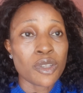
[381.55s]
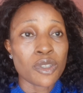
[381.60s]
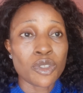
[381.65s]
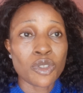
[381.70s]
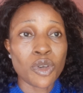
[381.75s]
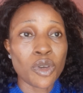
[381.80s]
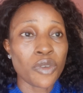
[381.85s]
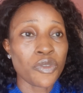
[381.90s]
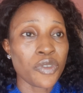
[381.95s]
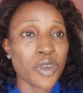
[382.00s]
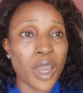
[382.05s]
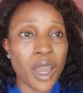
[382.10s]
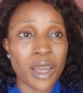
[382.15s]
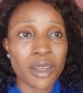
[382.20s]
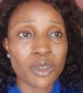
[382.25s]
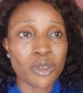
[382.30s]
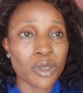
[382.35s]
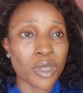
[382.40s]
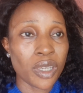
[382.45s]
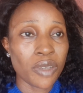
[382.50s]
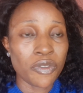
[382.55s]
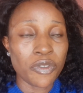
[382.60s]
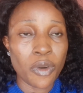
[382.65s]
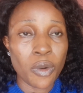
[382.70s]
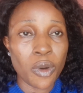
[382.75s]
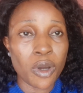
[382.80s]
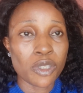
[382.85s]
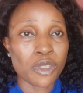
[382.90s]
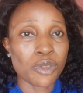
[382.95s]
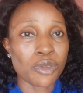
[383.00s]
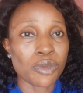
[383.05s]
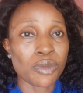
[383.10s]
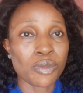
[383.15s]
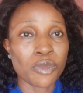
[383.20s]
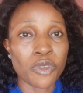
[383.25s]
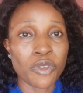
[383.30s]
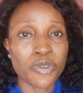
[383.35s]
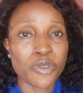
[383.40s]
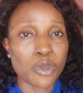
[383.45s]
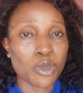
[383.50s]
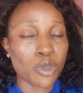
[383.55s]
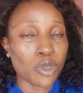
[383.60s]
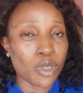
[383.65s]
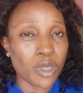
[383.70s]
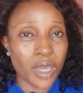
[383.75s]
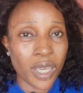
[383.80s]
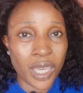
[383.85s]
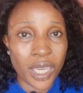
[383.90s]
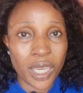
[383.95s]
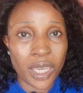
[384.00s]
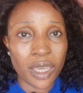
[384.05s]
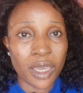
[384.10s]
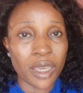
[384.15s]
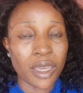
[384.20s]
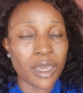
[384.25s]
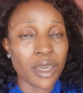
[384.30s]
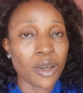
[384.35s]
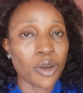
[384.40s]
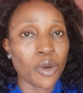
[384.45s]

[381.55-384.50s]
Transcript: So if you are looking forward to move to Turkey,